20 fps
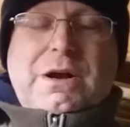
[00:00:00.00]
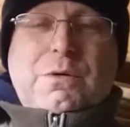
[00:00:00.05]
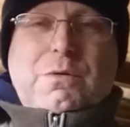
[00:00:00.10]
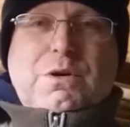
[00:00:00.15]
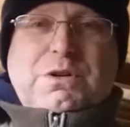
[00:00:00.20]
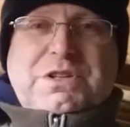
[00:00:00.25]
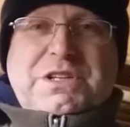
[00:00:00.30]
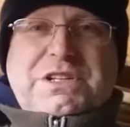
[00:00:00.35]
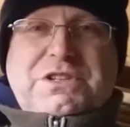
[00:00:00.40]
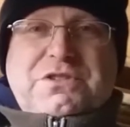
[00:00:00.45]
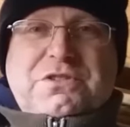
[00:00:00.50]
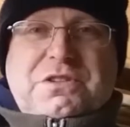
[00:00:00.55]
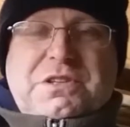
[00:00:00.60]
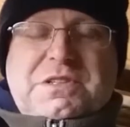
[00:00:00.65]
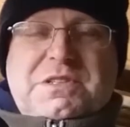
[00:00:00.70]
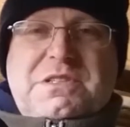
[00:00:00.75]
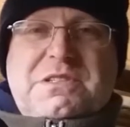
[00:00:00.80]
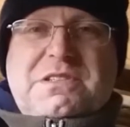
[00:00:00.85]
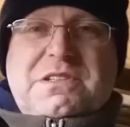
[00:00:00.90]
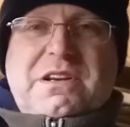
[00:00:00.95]
watch each
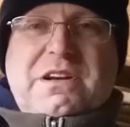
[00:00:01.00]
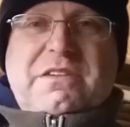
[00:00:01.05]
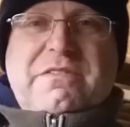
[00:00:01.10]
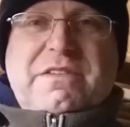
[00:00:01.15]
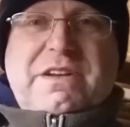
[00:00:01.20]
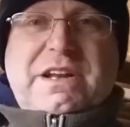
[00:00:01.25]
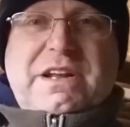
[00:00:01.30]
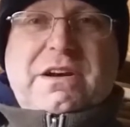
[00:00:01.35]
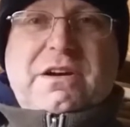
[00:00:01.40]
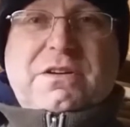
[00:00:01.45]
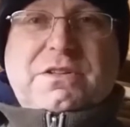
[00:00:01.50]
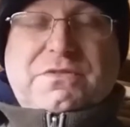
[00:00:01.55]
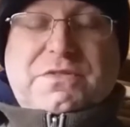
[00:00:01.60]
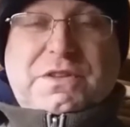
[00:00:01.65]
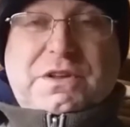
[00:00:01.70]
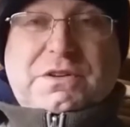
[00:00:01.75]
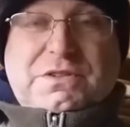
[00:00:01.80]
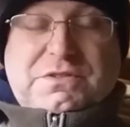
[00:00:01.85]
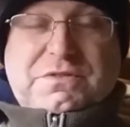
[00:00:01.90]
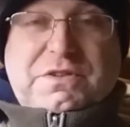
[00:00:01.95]
other's videos, for
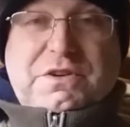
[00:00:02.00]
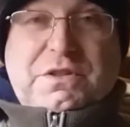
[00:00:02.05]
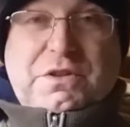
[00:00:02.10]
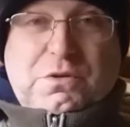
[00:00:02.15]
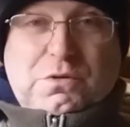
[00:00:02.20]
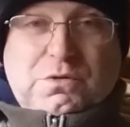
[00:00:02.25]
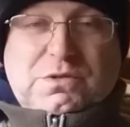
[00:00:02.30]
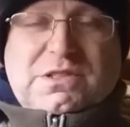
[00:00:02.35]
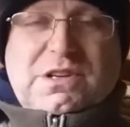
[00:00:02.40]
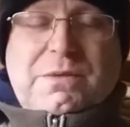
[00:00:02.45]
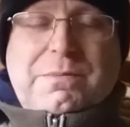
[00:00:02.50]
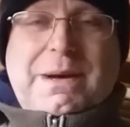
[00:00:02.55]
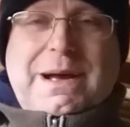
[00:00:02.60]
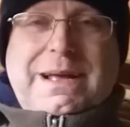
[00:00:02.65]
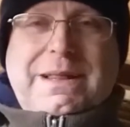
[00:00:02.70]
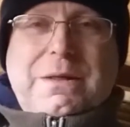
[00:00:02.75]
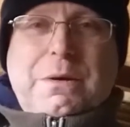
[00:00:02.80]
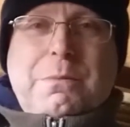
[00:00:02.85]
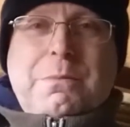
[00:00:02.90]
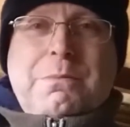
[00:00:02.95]
those of you that also
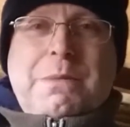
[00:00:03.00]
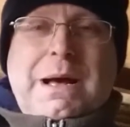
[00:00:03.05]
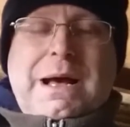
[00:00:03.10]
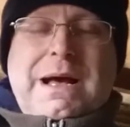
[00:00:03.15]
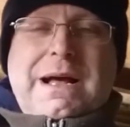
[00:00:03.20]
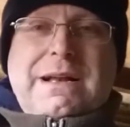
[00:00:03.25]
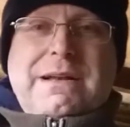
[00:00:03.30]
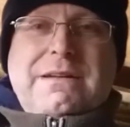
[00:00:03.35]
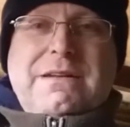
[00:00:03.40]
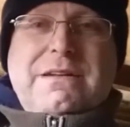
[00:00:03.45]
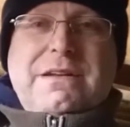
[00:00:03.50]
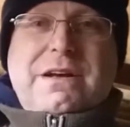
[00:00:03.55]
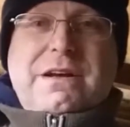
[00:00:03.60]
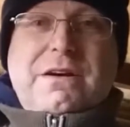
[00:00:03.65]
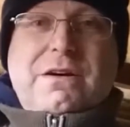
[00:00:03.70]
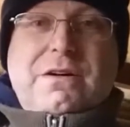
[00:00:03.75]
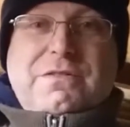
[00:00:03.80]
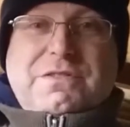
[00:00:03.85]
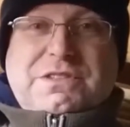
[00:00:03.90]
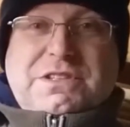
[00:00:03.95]
make them,
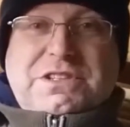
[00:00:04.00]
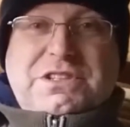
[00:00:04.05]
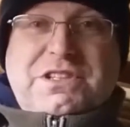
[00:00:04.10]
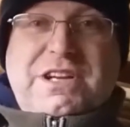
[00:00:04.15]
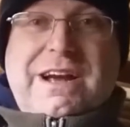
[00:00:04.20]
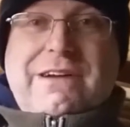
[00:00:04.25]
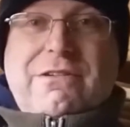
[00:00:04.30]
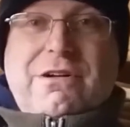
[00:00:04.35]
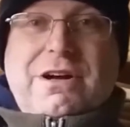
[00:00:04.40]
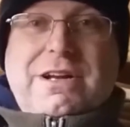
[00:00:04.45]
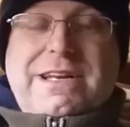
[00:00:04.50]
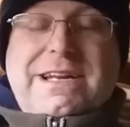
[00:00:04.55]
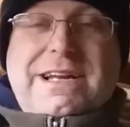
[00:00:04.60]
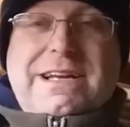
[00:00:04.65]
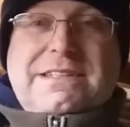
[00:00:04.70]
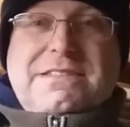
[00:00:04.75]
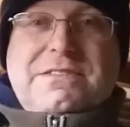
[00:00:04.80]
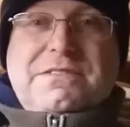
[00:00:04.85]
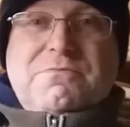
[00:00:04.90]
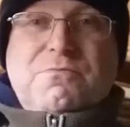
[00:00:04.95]
and obviously share
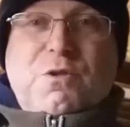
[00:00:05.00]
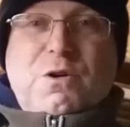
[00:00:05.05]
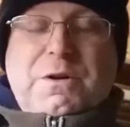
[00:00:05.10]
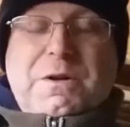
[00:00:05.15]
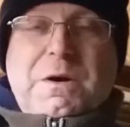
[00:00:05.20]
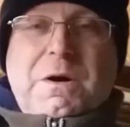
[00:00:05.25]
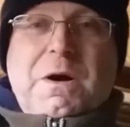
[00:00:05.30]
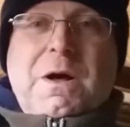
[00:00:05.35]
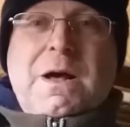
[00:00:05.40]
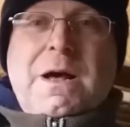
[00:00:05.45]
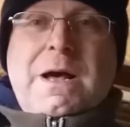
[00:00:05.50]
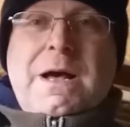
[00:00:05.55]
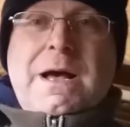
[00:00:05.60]
ideas and whatnot.